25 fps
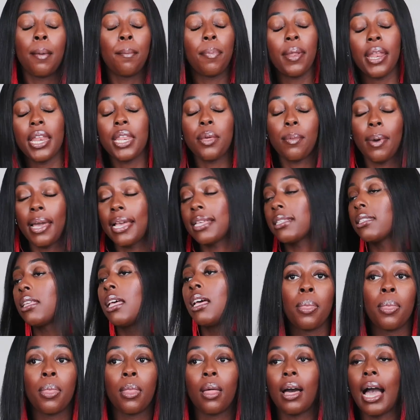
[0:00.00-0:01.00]
But anyways,
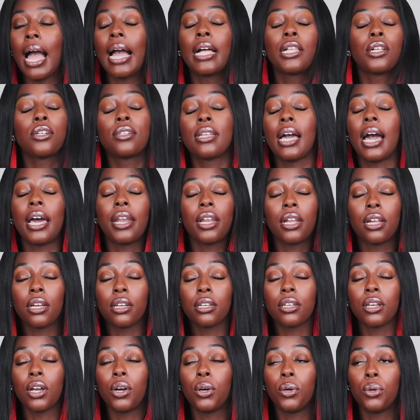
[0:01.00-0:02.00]
I learned how
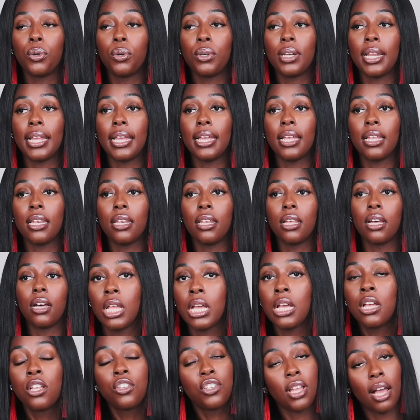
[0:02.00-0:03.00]
to code
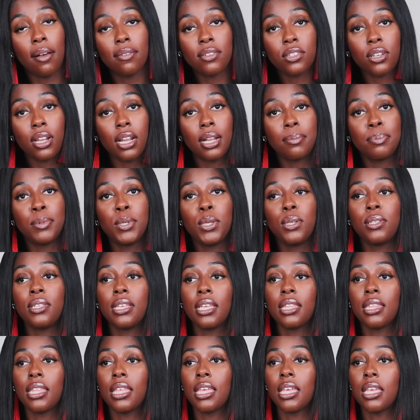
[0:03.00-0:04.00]
in JavaScript
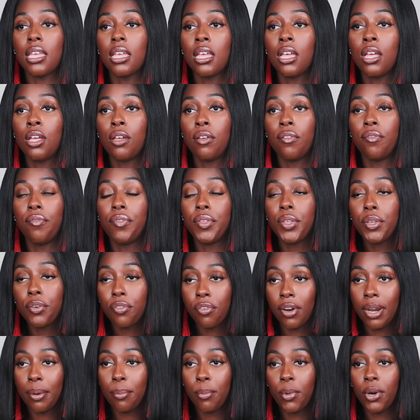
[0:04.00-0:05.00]
using the Vue
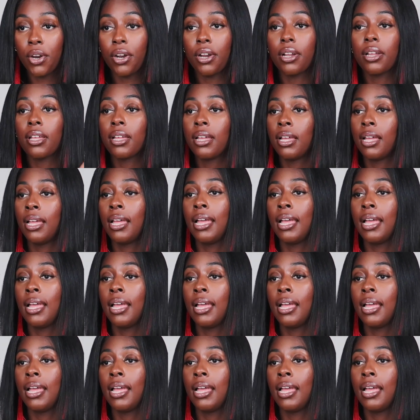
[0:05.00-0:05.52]
framework,